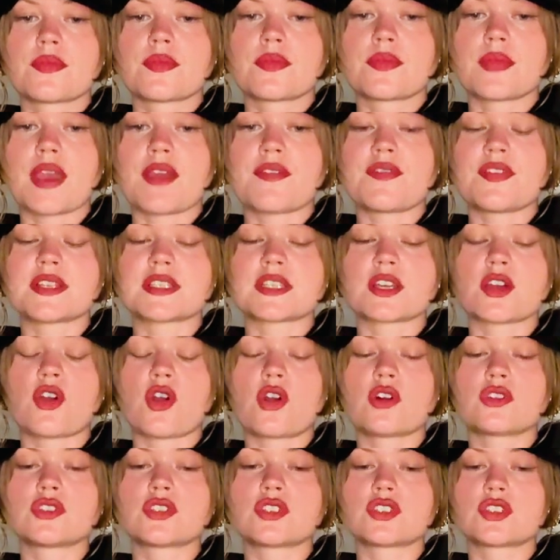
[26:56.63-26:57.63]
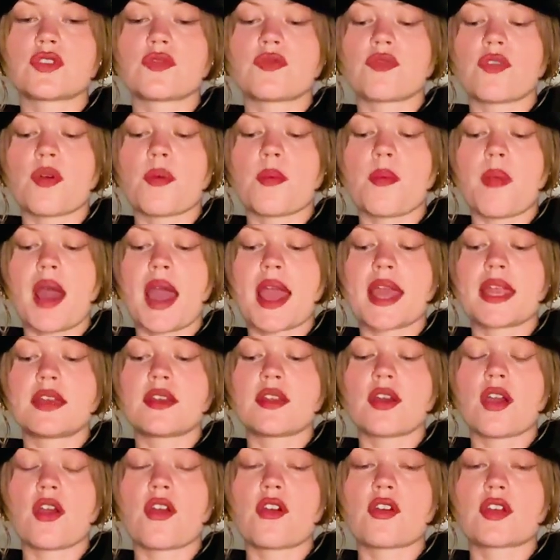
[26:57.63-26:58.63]
If it's a constant
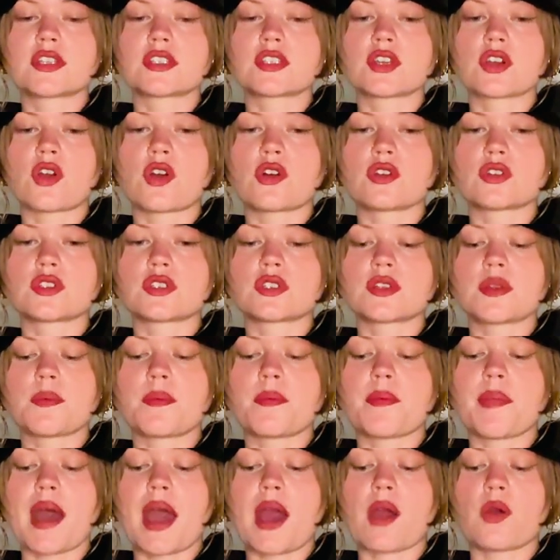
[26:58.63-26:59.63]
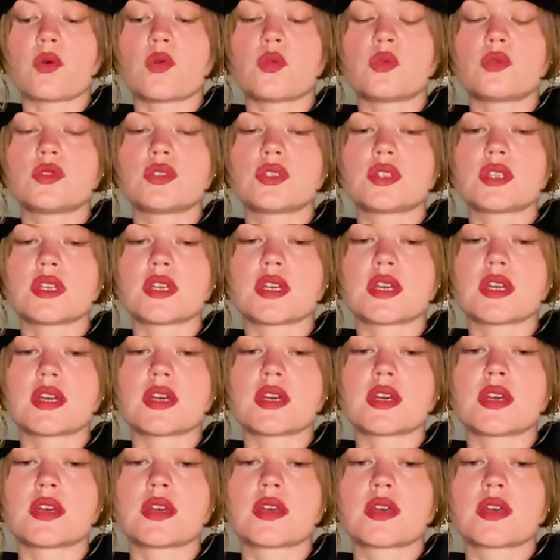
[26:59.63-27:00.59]
reminder, it's a constant battle to